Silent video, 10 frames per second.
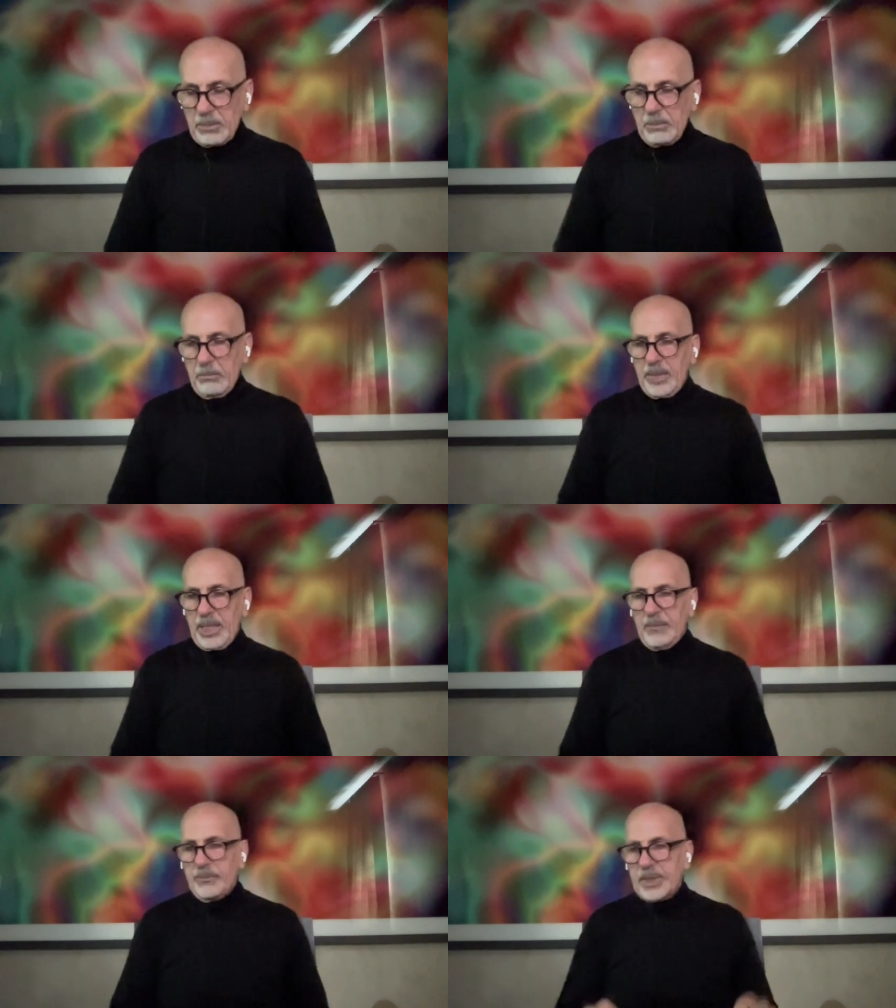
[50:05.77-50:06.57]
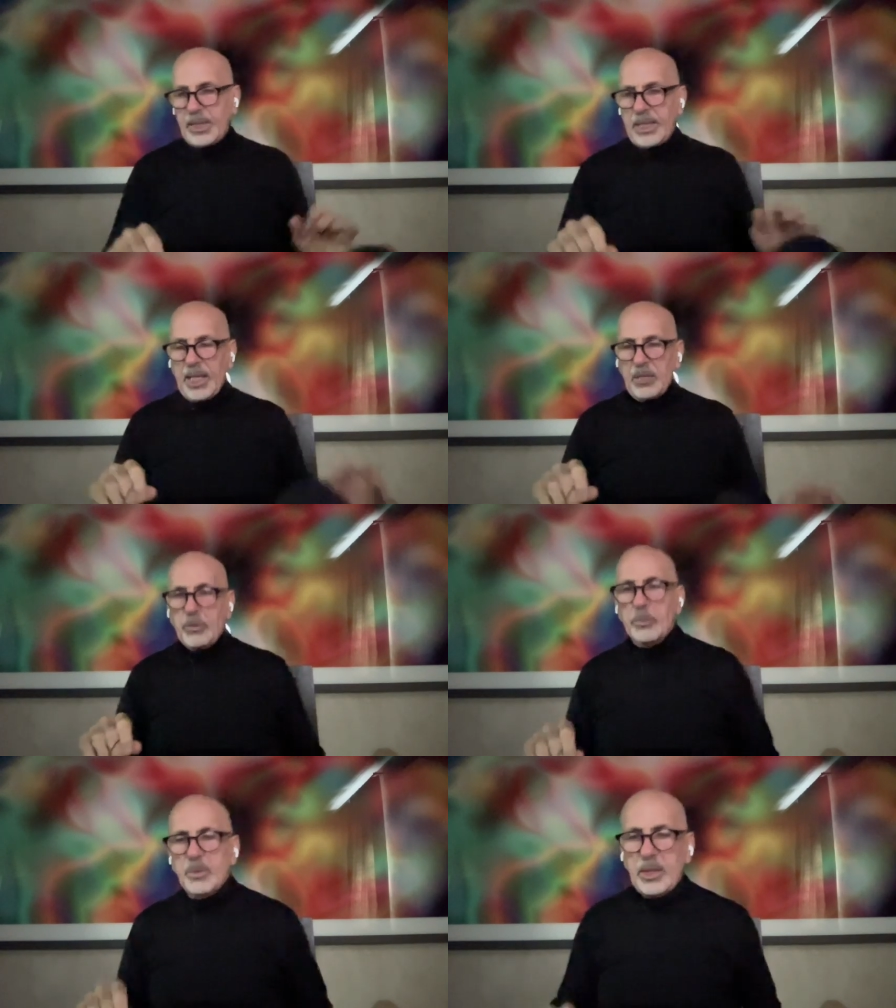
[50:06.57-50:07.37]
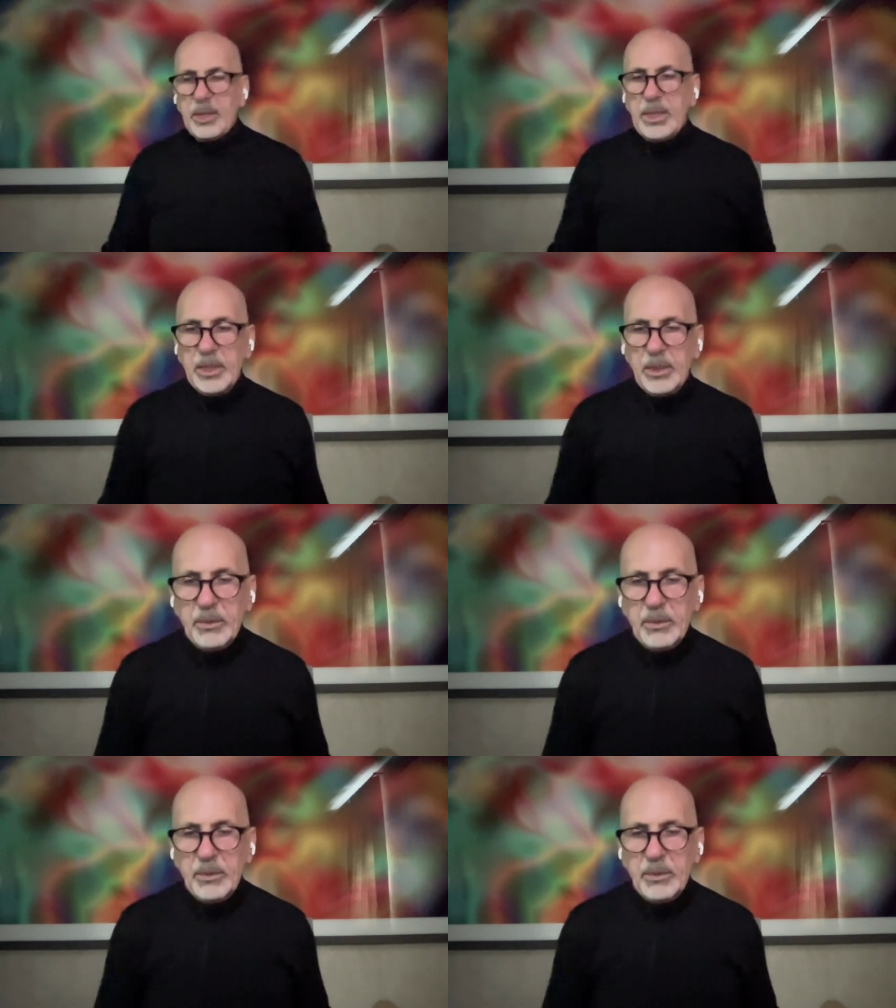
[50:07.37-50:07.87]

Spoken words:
but can you really